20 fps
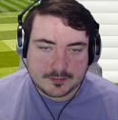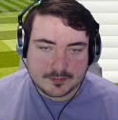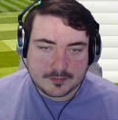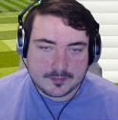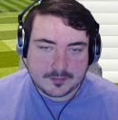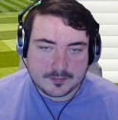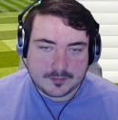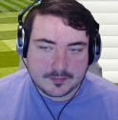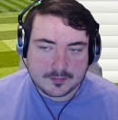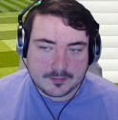
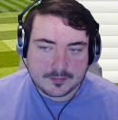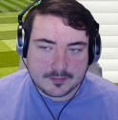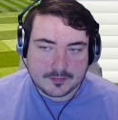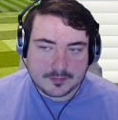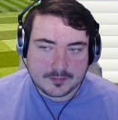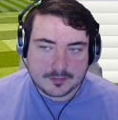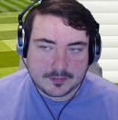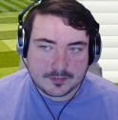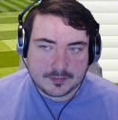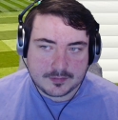
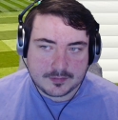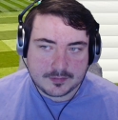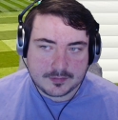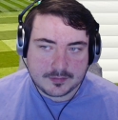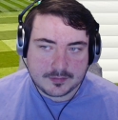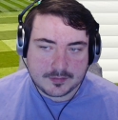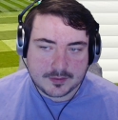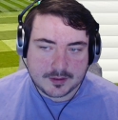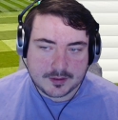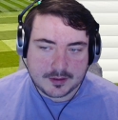
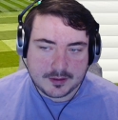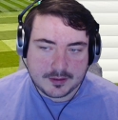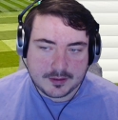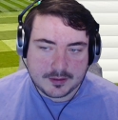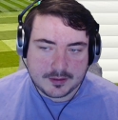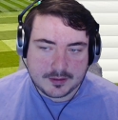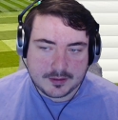[no speech]